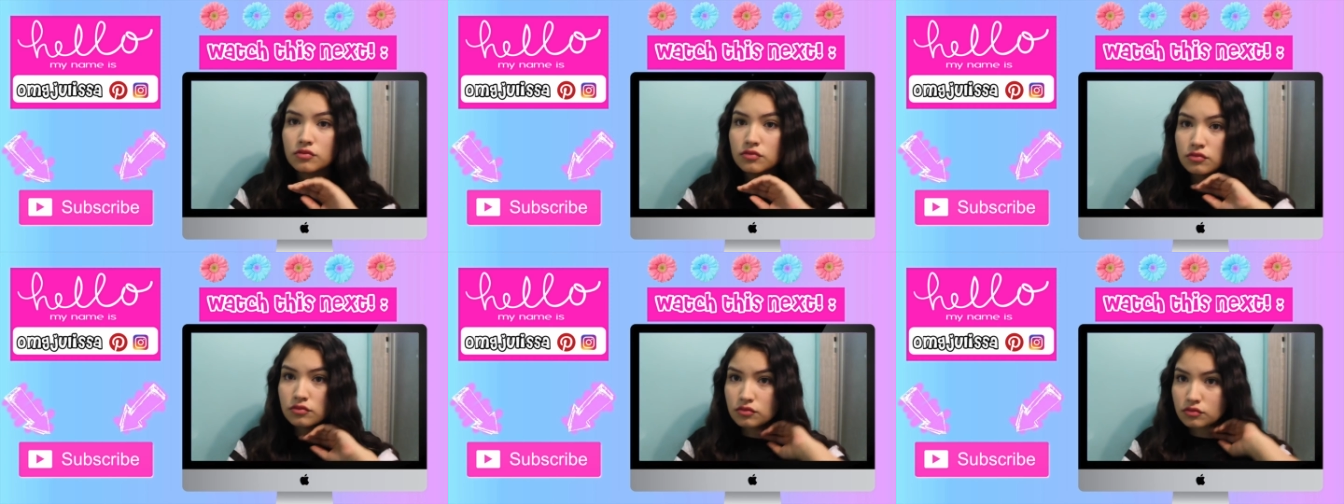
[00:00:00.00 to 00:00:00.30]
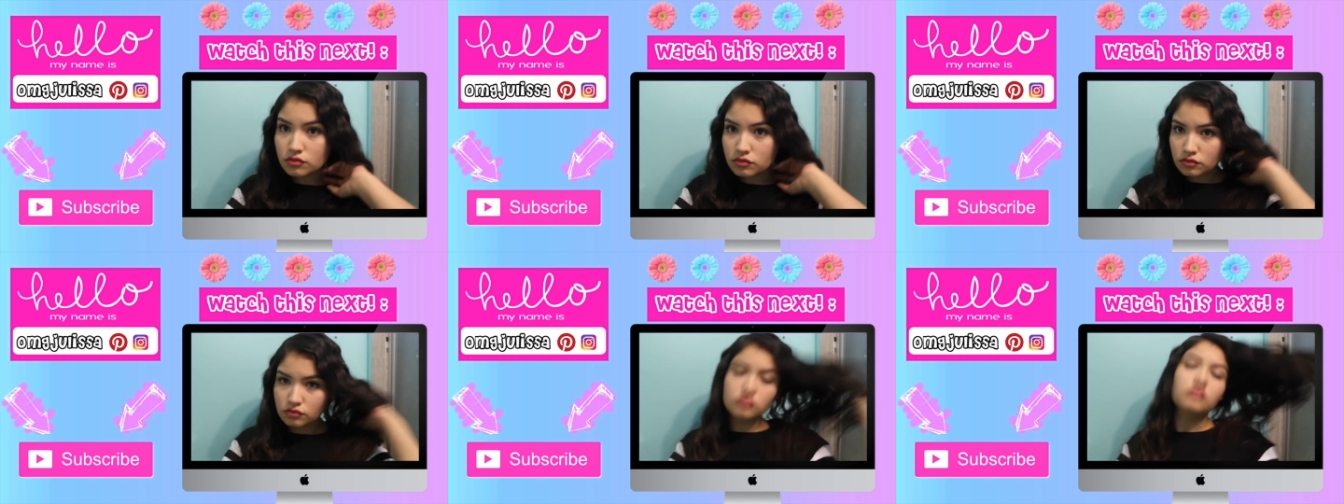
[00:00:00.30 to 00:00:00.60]

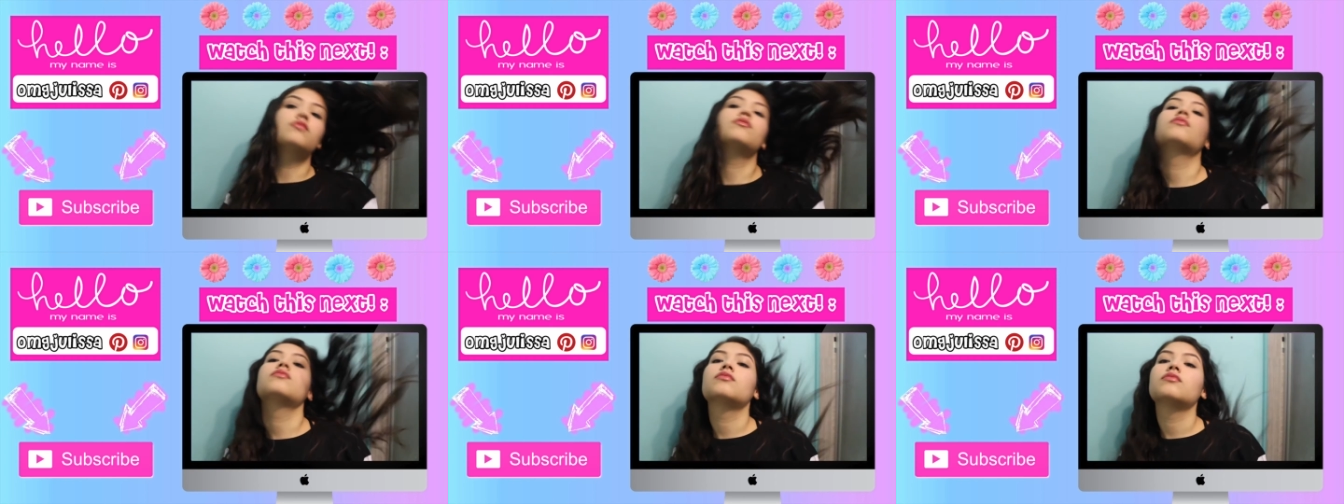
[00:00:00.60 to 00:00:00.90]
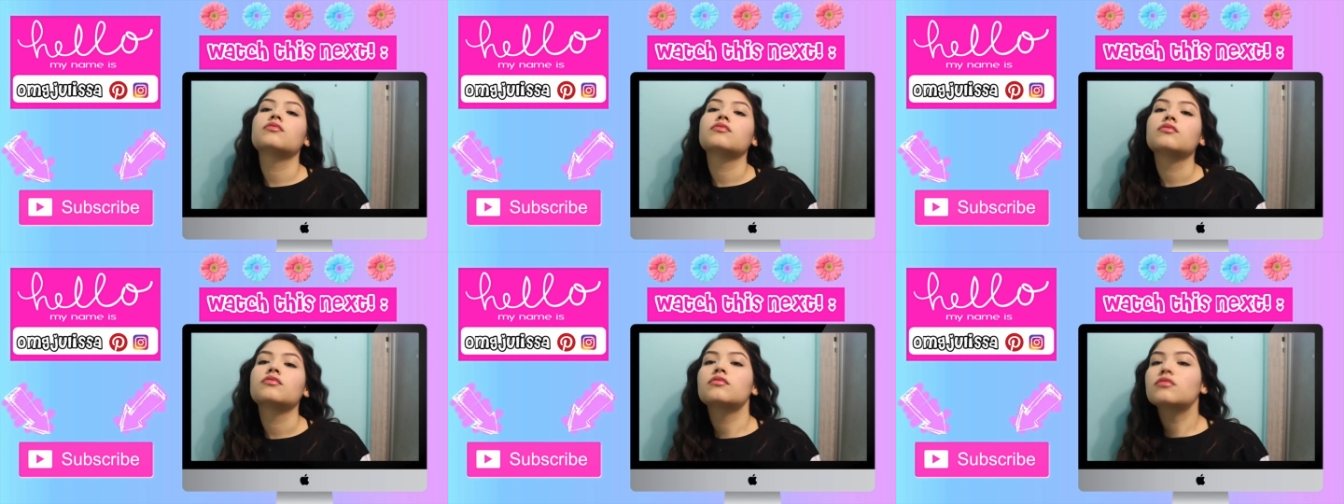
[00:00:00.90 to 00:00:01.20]
good
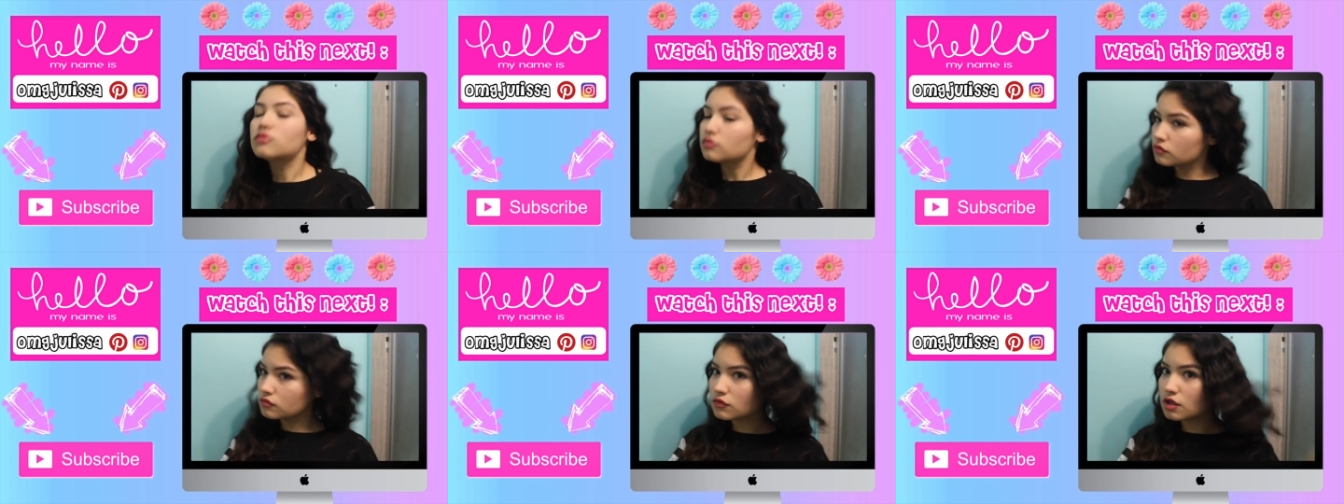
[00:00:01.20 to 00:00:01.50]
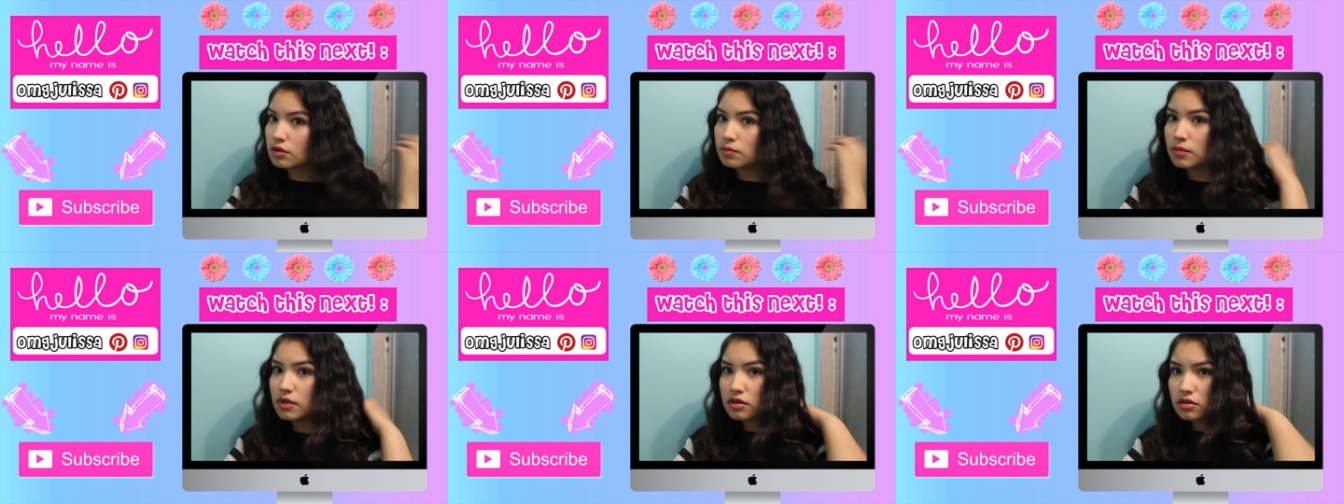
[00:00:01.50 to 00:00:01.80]
hair flip
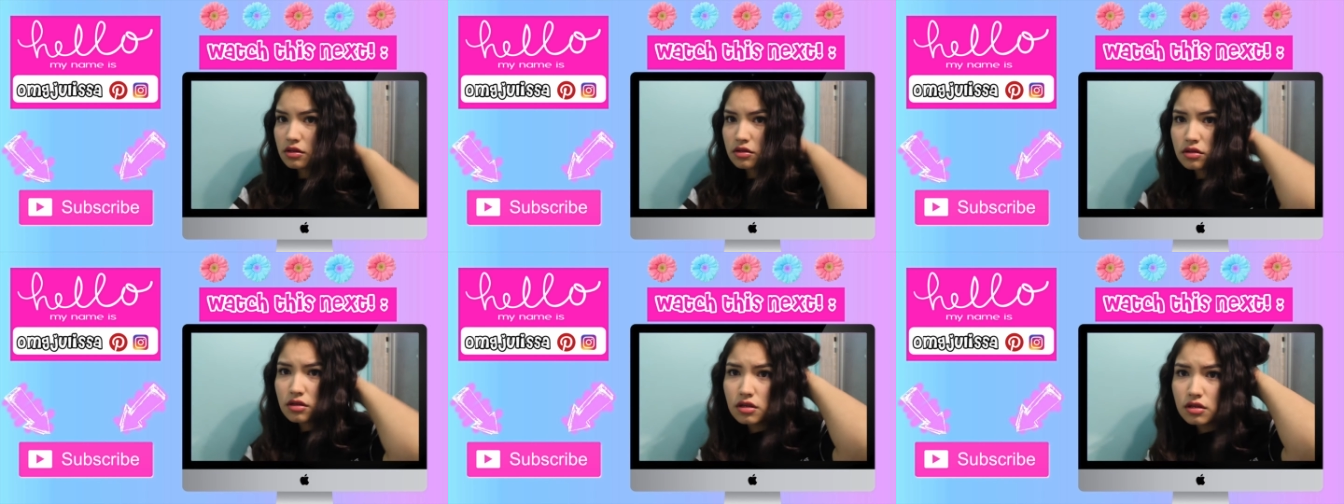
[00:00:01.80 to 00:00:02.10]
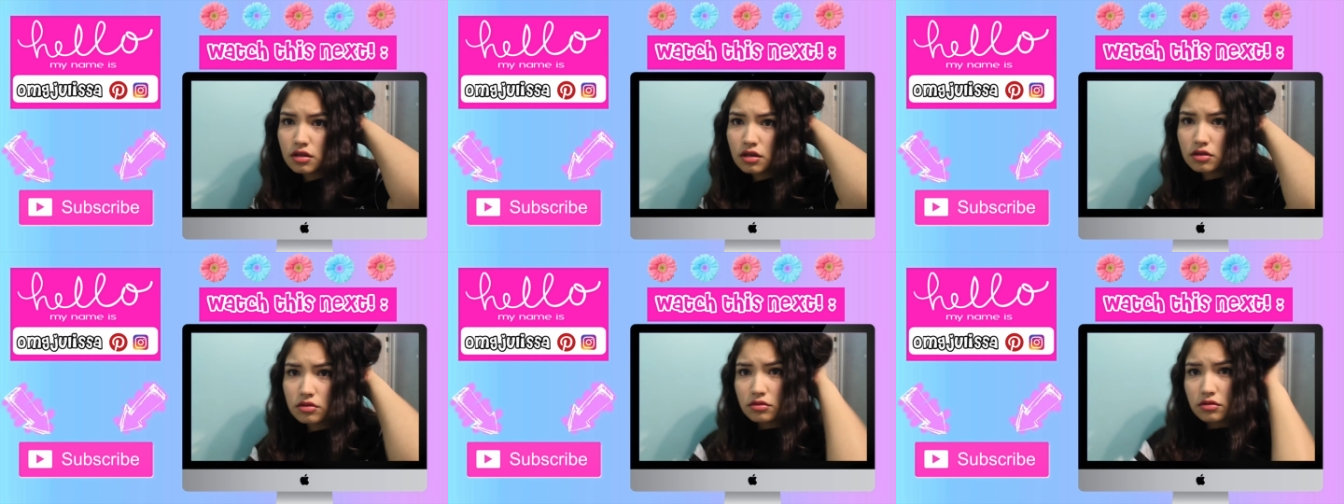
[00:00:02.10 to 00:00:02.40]
because I'm
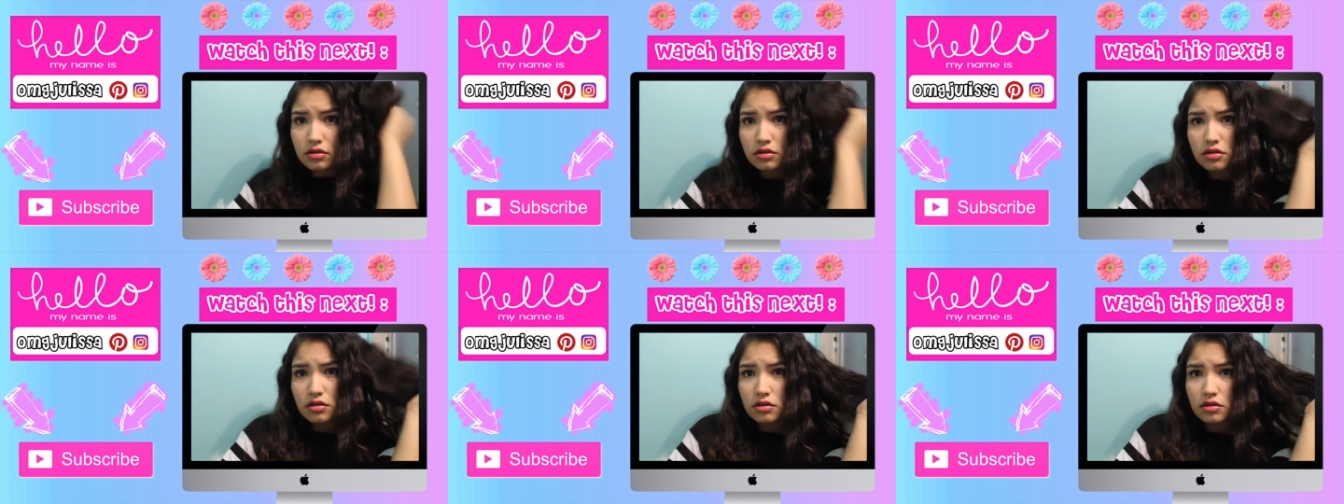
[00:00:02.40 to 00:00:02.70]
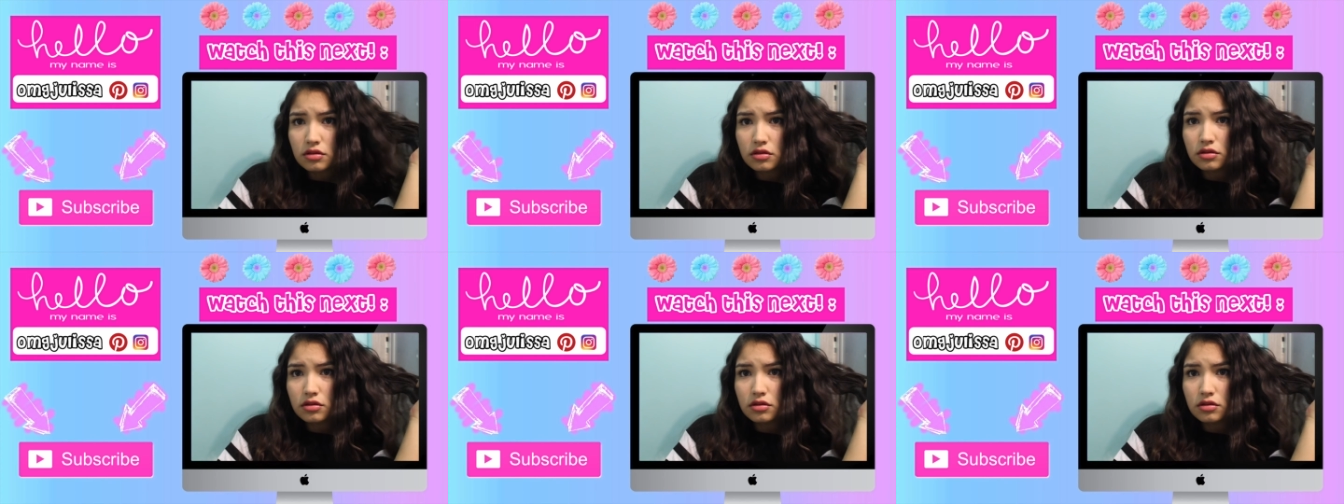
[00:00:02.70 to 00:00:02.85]
fabulous